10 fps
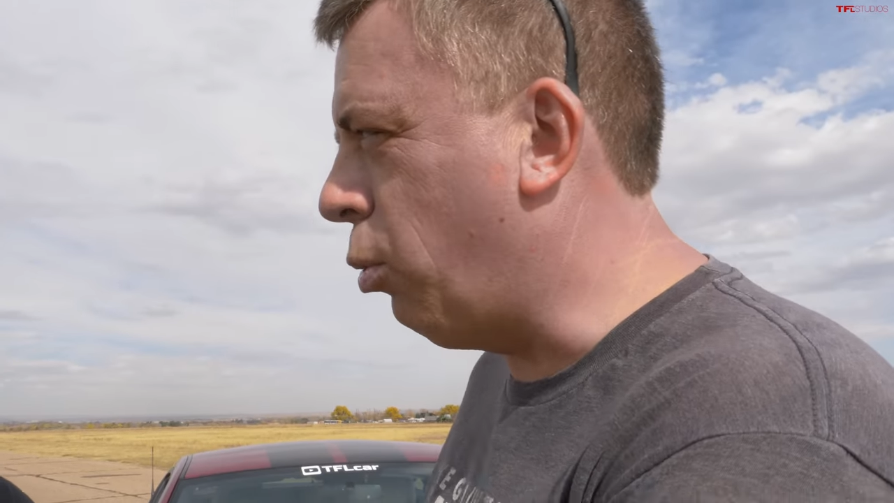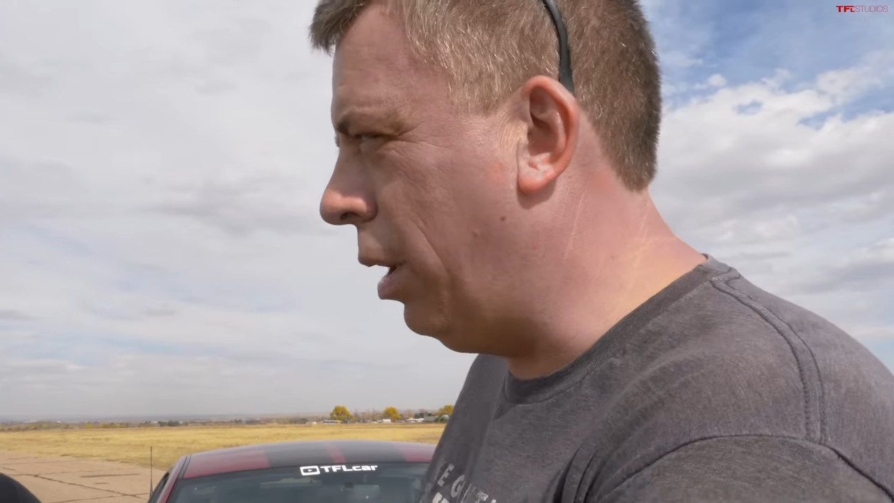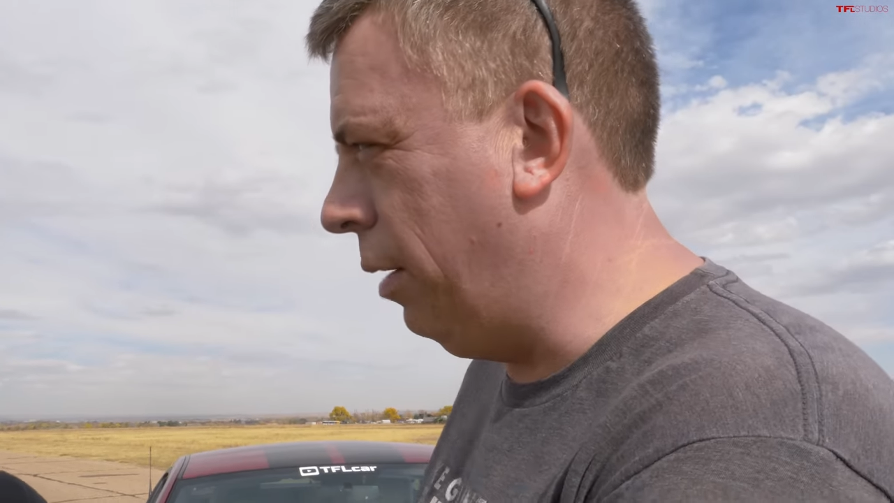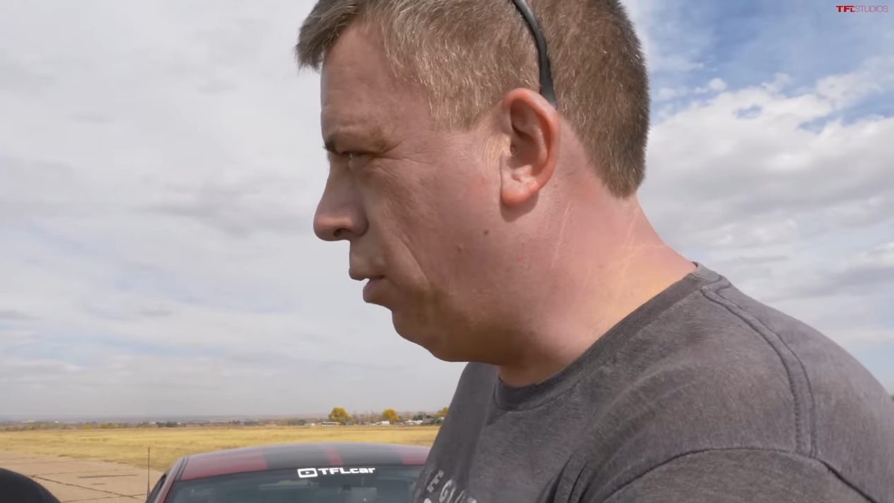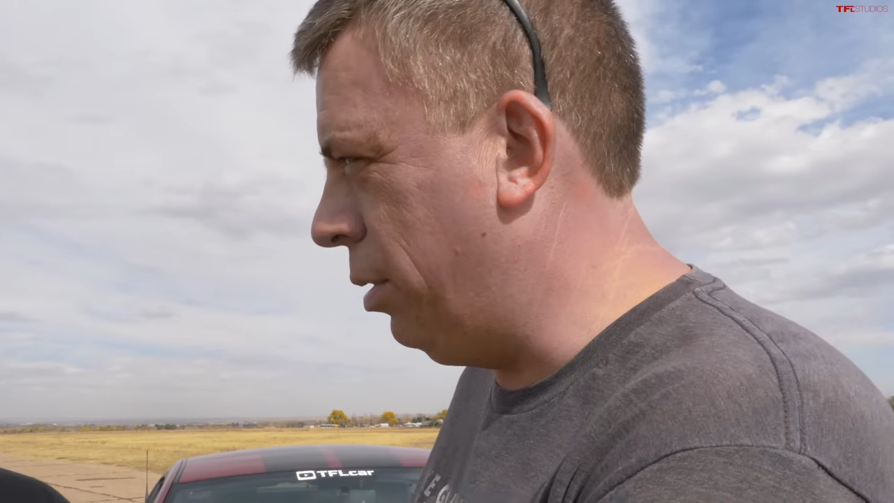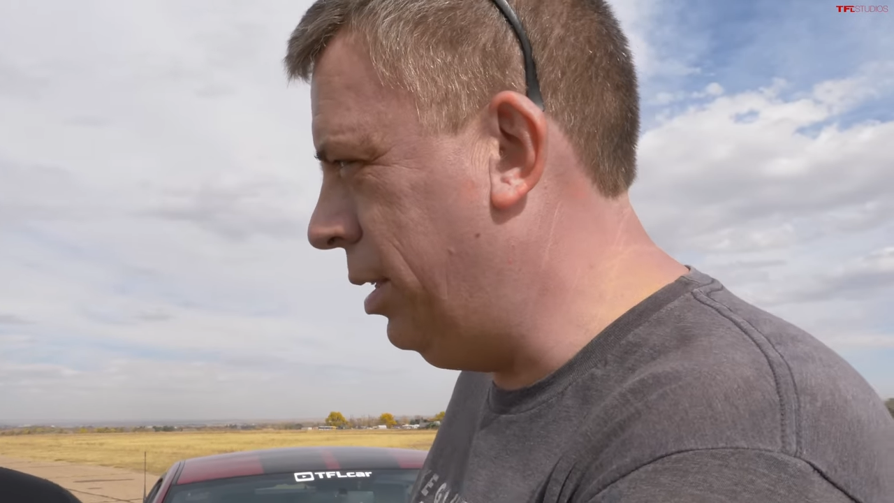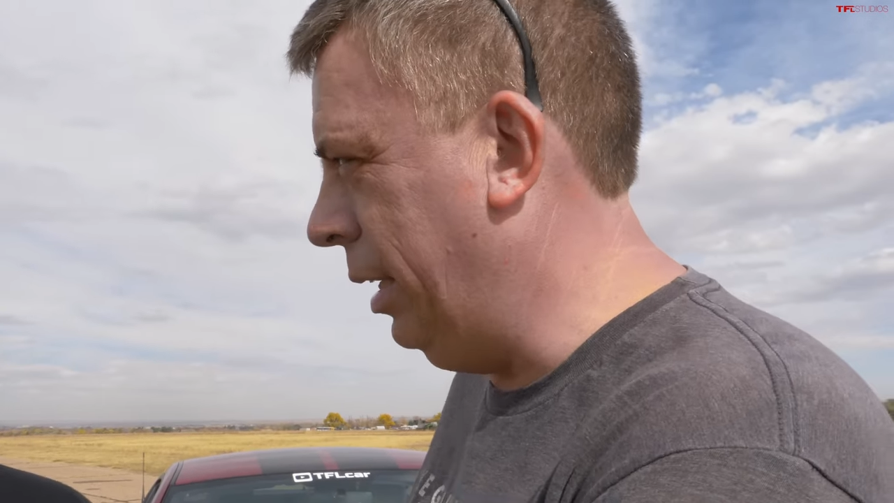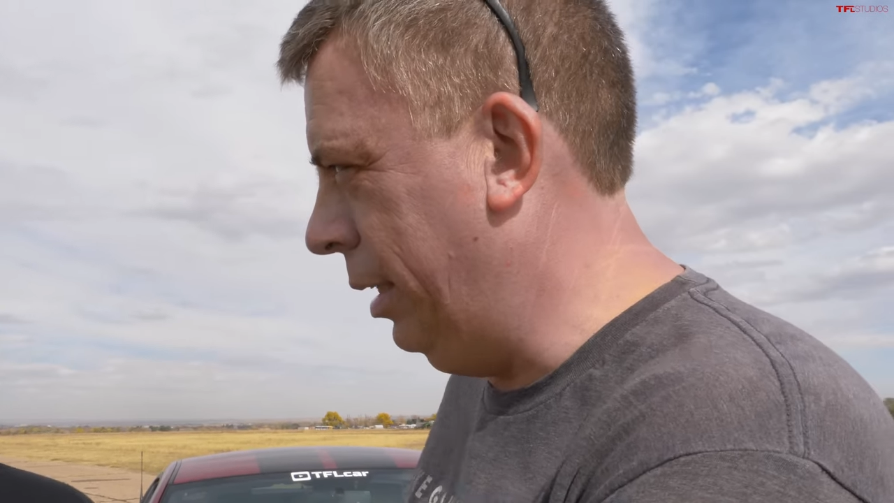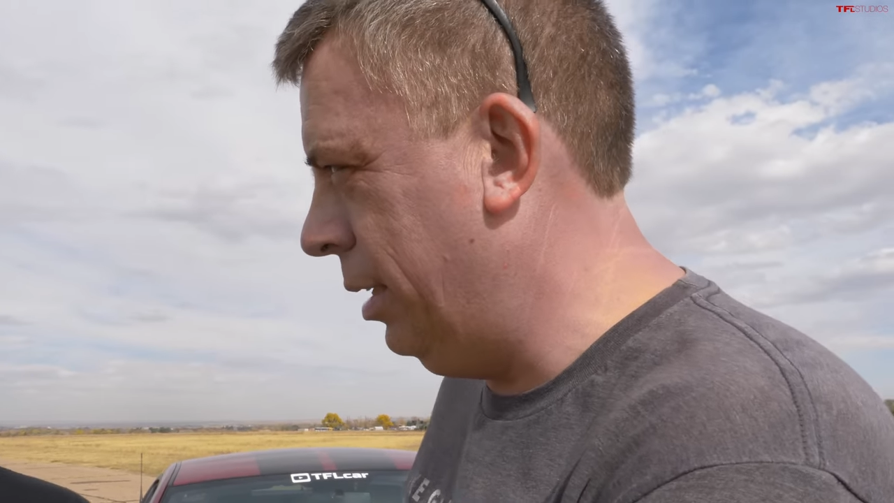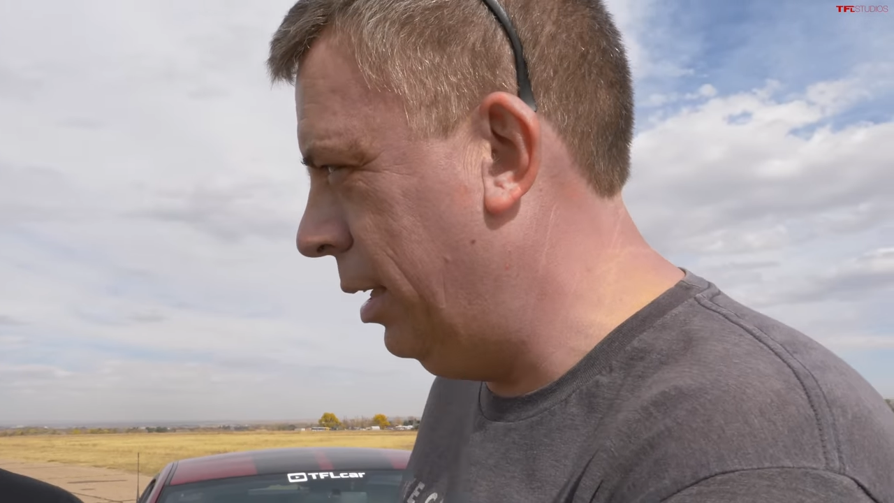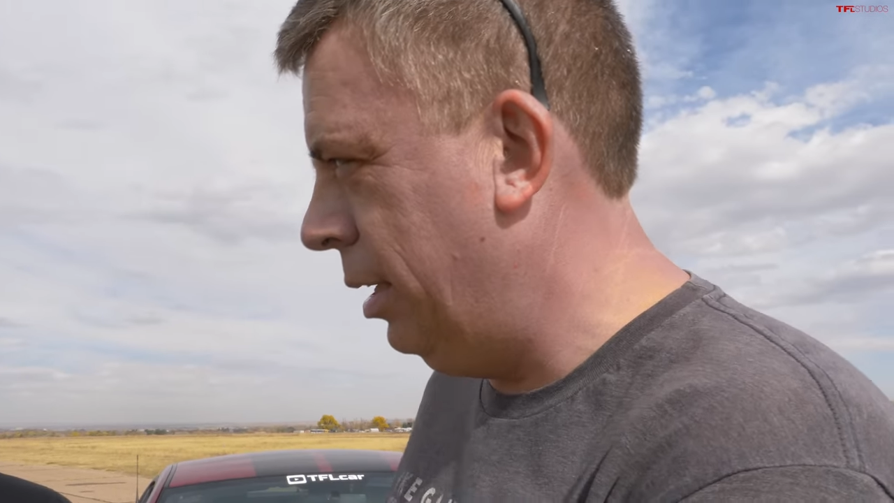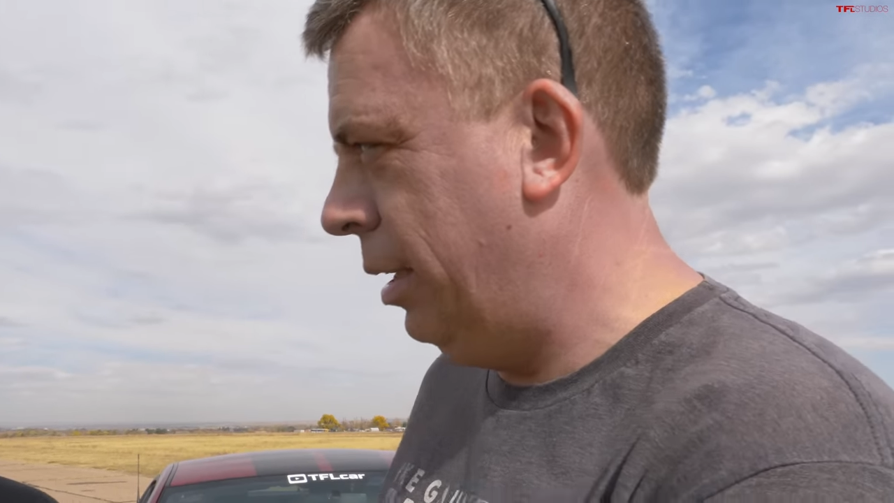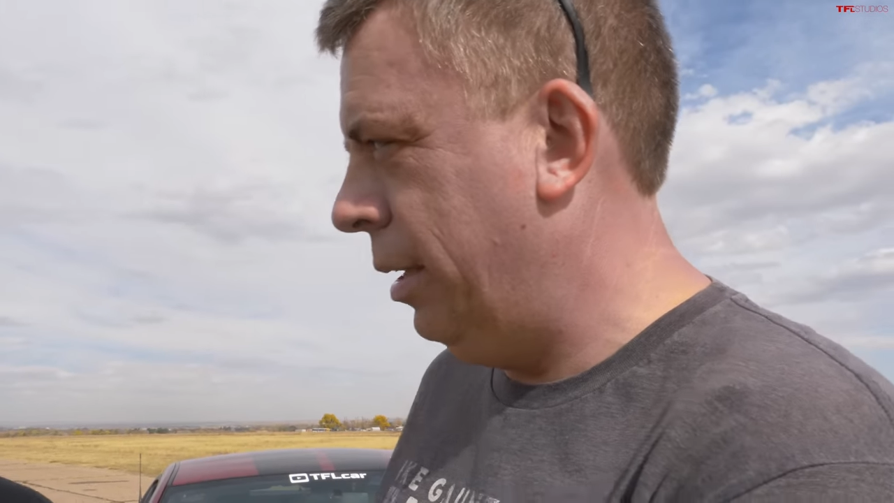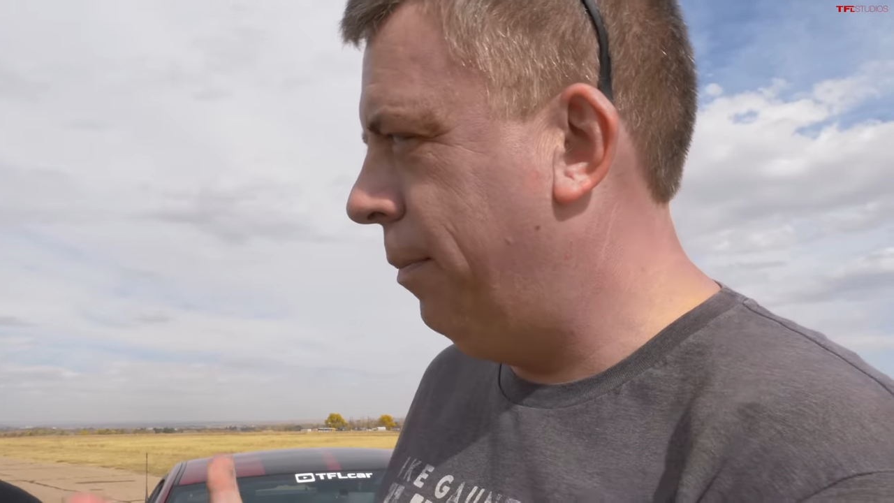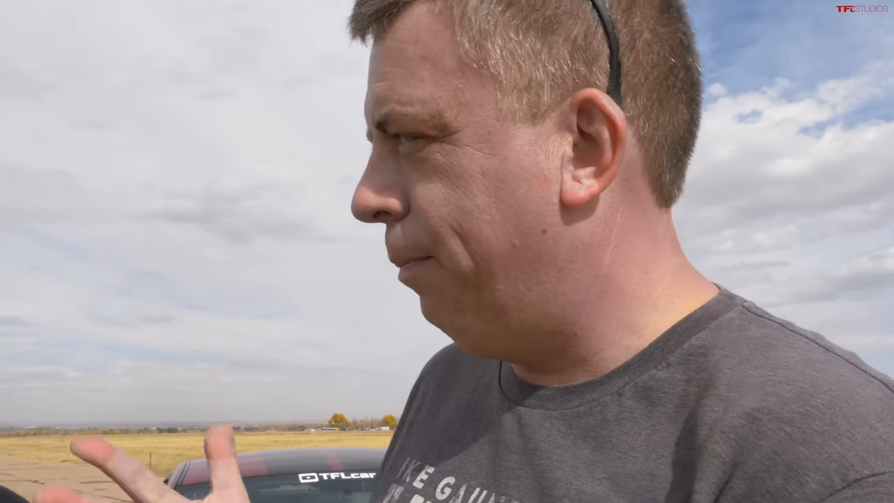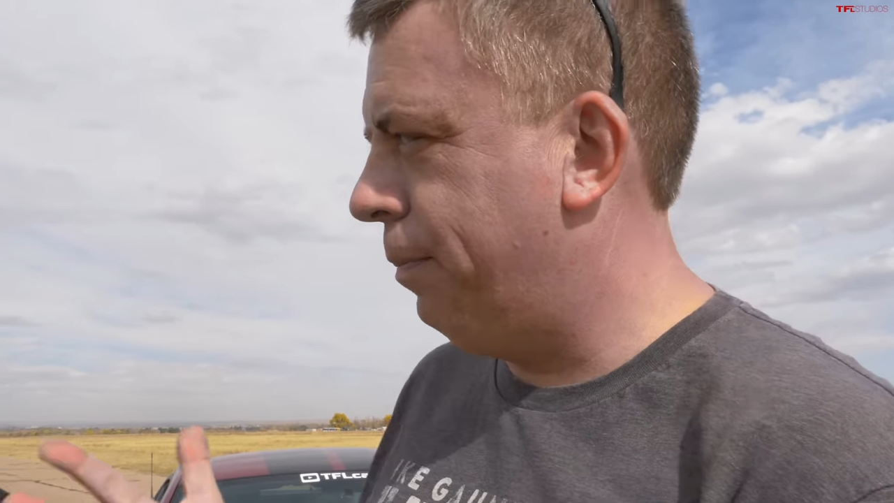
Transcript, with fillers: twenty fourteen. Right. And